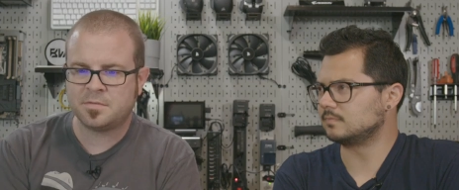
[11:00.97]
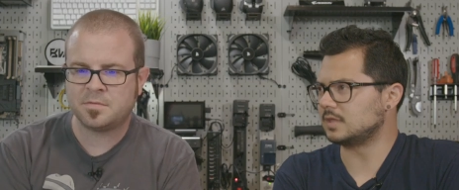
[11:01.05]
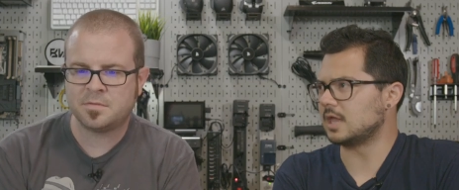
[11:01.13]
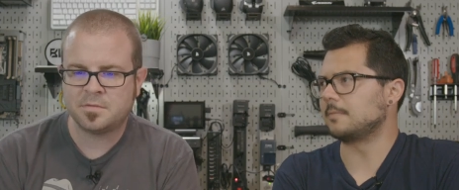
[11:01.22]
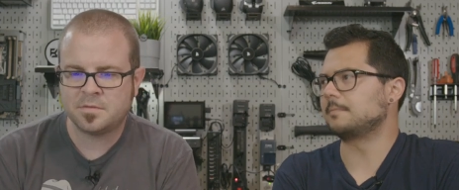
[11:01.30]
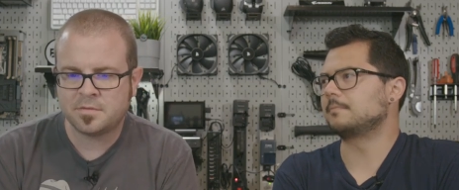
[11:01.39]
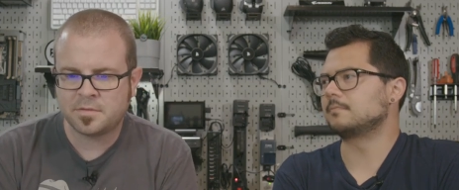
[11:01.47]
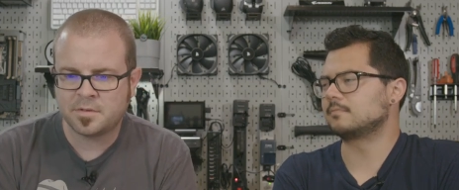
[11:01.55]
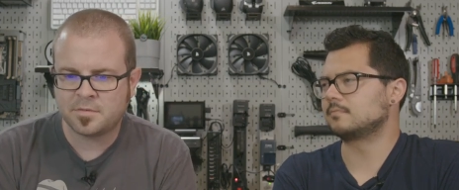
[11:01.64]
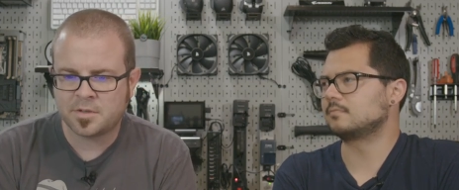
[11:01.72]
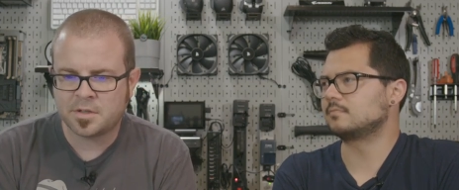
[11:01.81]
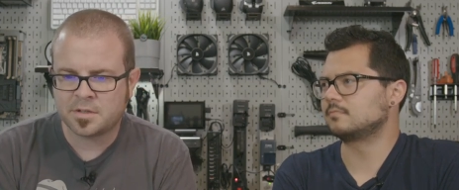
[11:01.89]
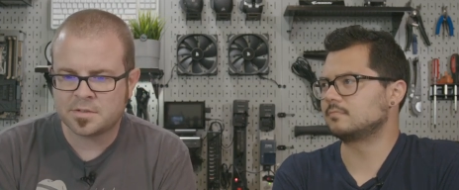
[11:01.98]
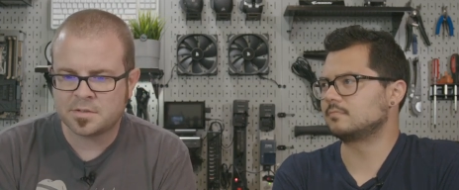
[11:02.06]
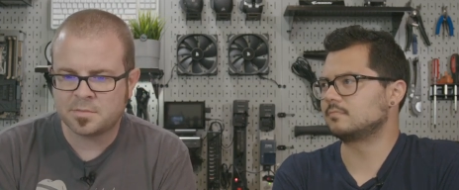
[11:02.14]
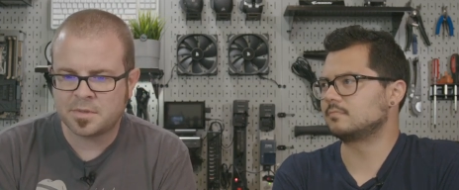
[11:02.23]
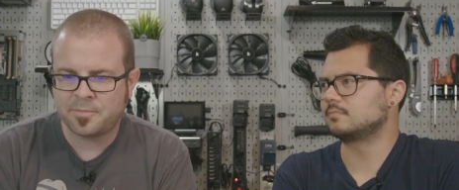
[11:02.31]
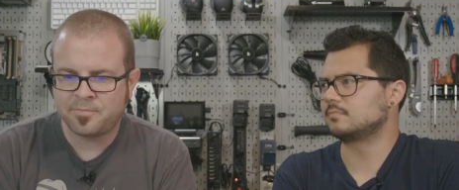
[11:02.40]
Speaker 1: Yeah. For a vlog or
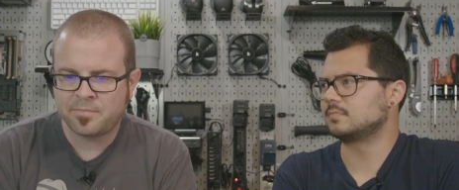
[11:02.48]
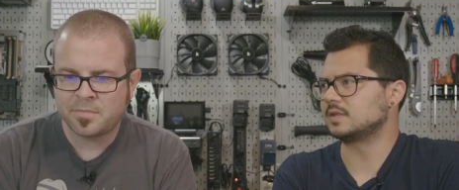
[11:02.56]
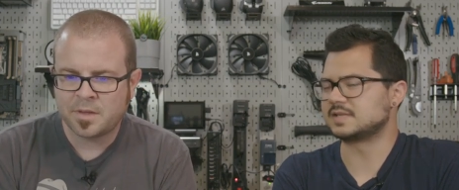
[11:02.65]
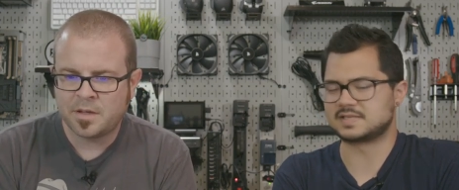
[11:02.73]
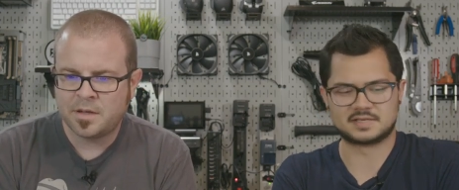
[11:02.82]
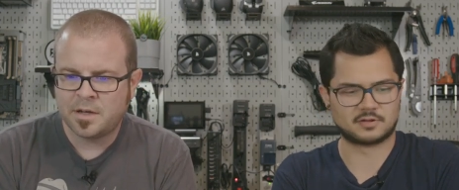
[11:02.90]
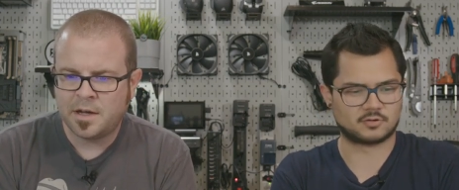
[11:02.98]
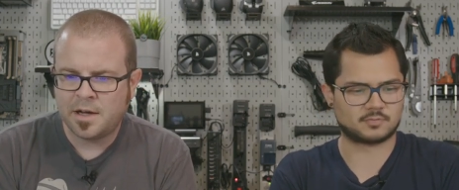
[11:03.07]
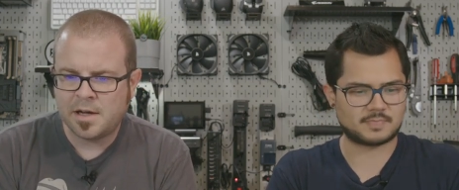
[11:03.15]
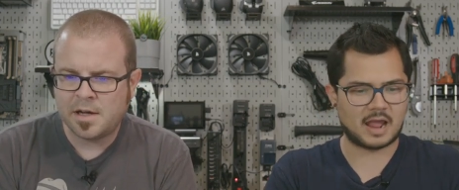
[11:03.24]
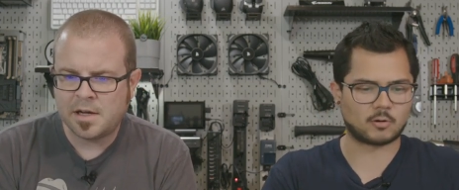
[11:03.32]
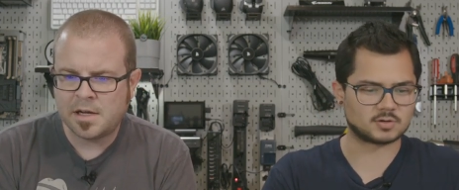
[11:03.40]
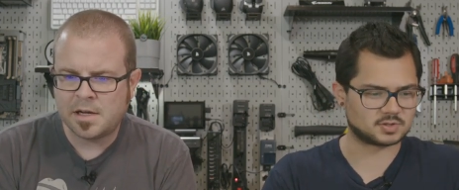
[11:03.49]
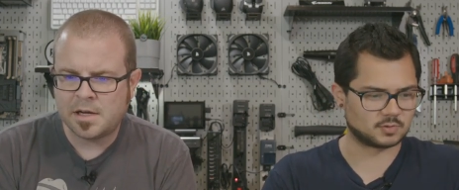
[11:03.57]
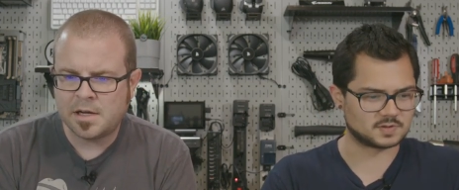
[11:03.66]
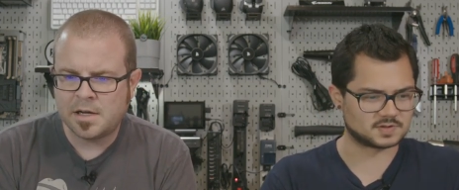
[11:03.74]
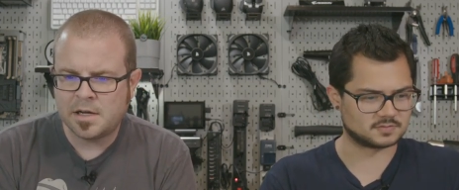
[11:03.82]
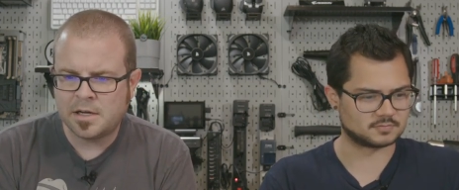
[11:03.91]
something.
Speaker 2: Plus that's another power
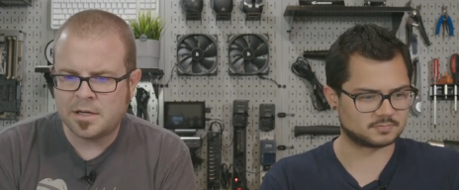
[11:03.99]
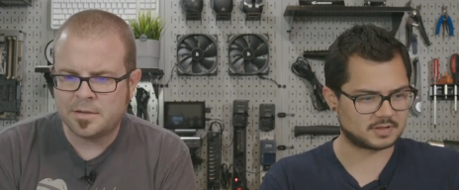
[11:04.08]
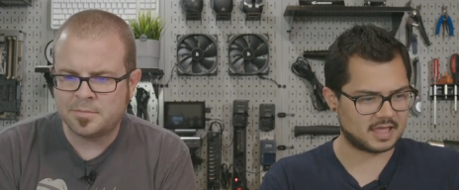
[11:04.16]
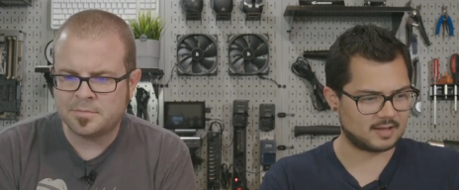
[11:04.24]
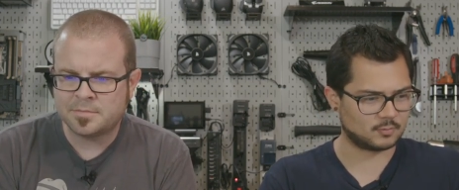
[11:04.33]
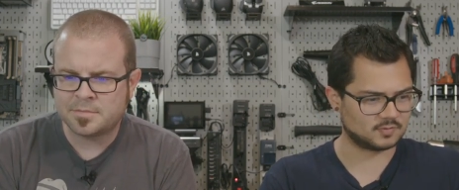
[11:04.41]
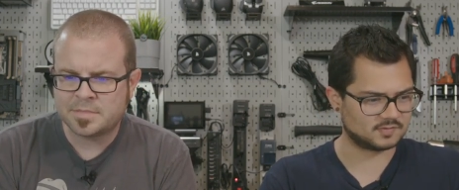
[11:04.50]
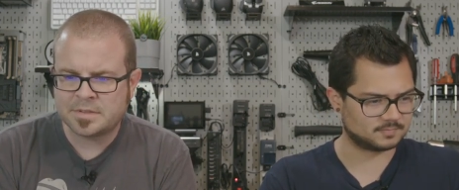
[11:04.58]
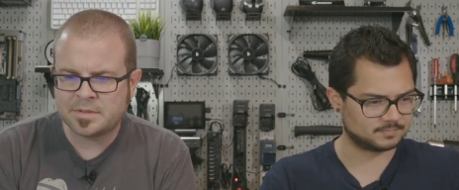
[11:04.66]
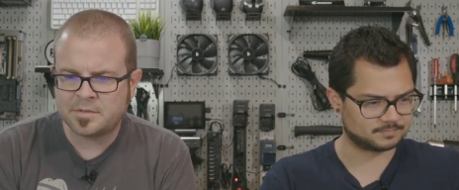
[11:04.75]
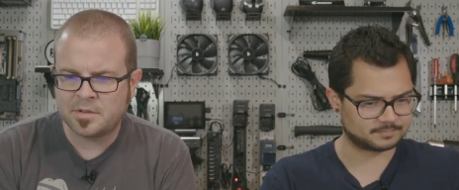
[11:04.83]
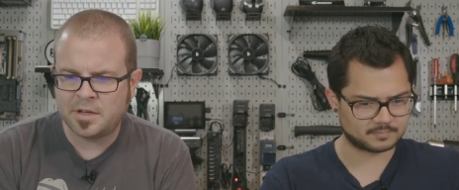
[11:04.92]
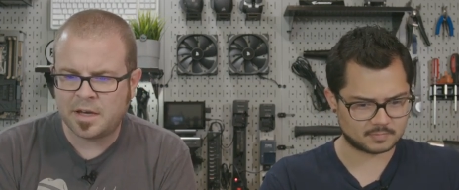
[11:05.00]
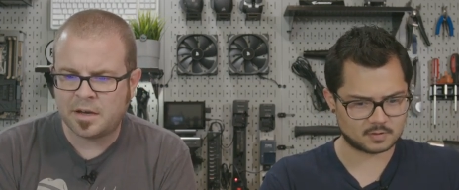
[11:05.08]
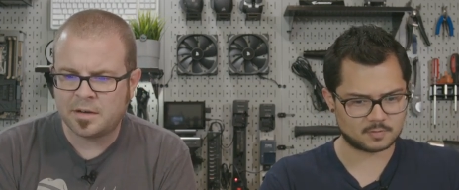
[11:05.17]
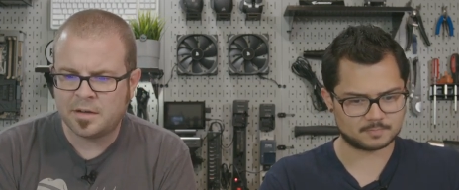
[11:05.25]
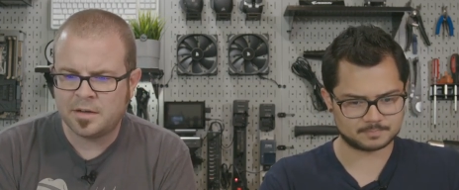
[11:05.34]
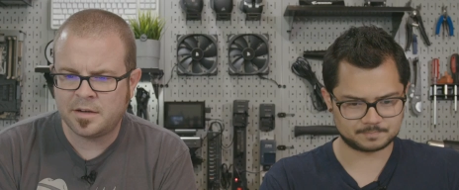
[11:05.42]
source, um, cables.
Speaker 1: So
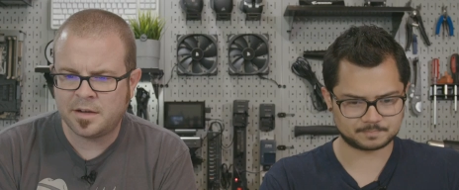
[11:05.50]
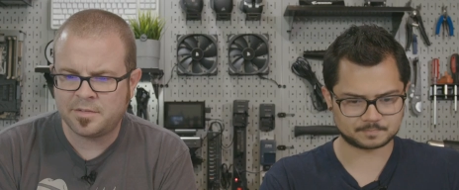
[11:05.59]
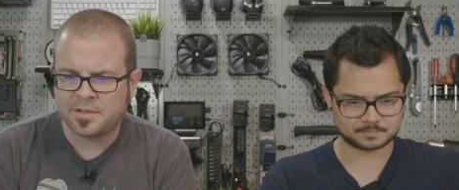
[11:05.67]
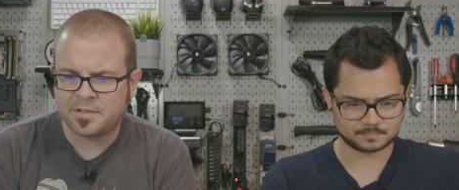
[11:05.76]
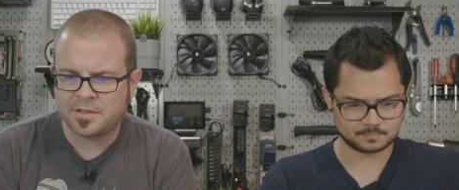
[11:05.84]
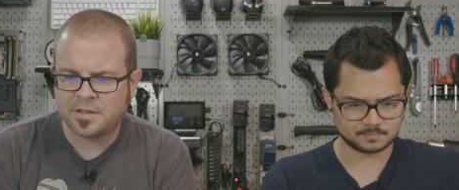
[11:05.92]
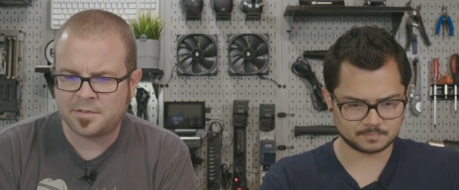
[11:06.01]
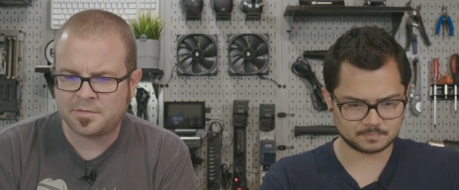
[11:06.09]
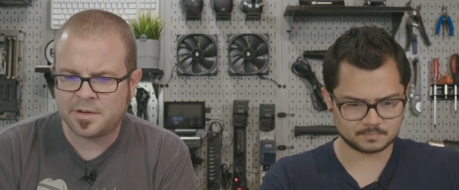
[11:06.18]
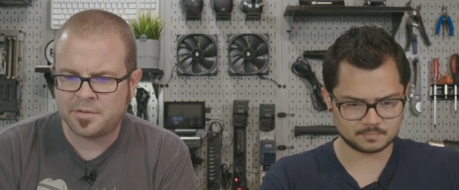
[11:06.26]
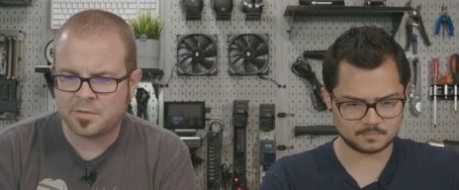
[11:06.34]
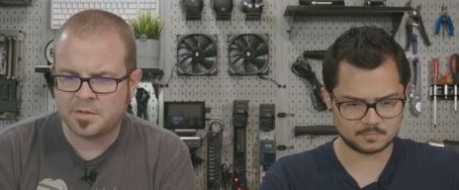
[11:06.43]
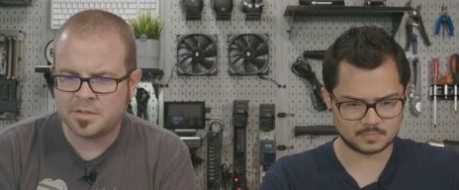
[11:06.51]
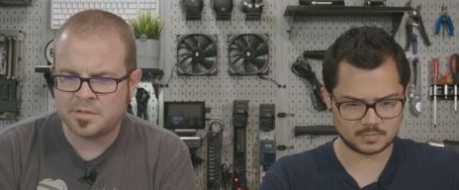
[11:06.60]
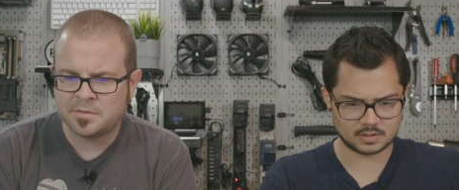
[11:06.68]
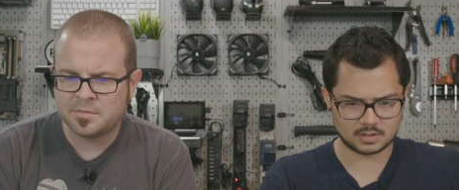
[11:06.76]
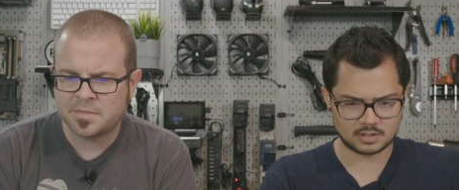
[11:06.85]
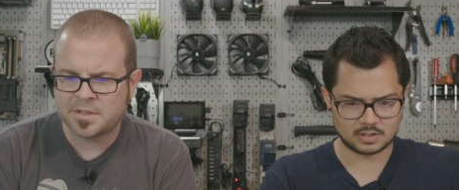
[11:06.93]
yeah, I uh, and obviously not for everyone,
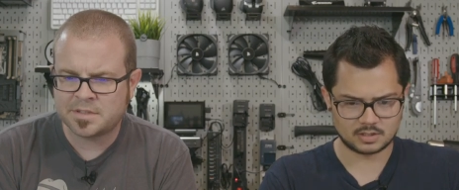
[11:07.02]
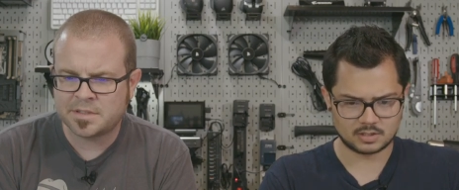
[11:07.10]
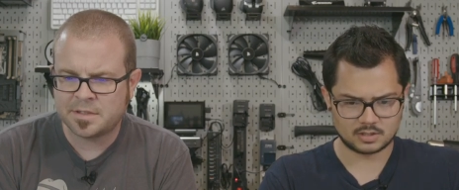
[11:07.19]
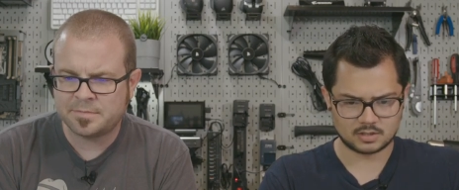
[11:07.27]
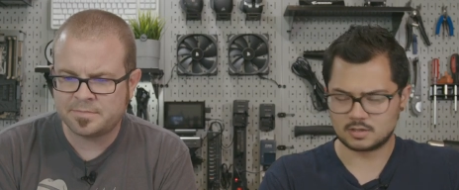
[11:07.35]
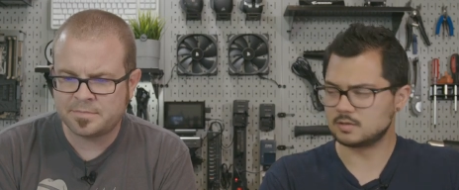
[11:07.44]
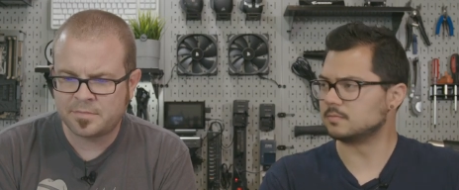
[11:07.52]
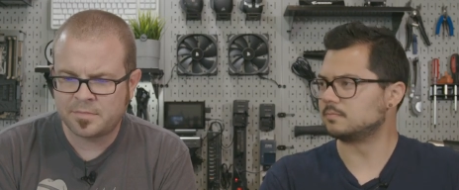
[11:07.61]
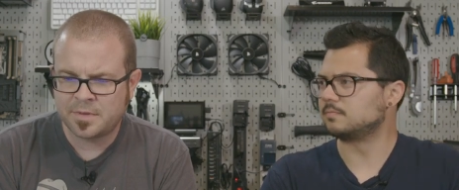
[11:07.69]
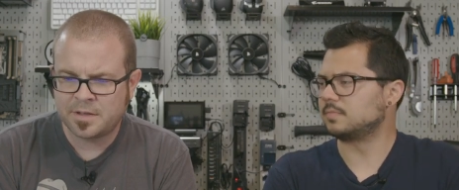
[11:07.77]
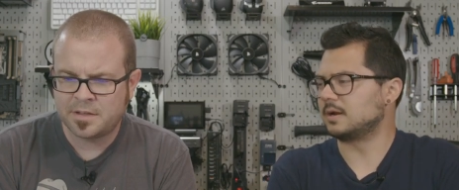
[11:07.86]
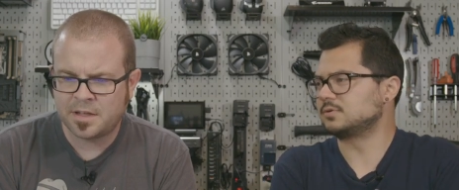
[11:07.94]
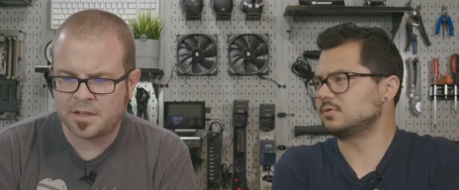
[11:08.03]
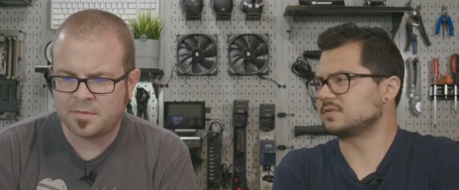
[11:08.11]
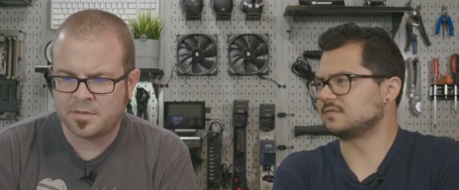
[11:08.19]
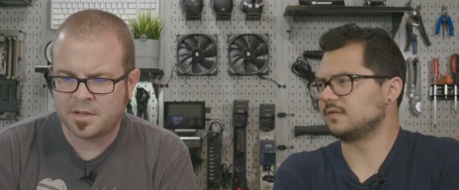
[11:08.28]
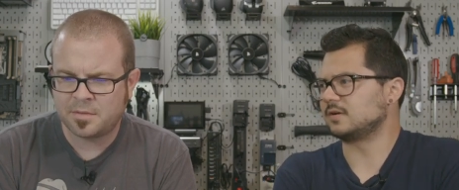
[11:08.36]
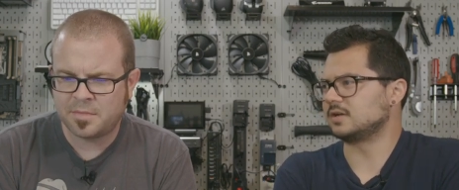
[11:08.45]
but. Um, but I'm that, sure
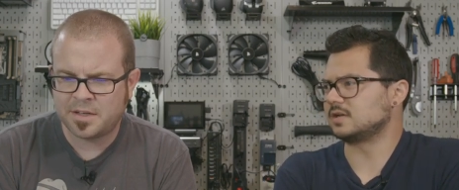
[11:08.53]
it's very that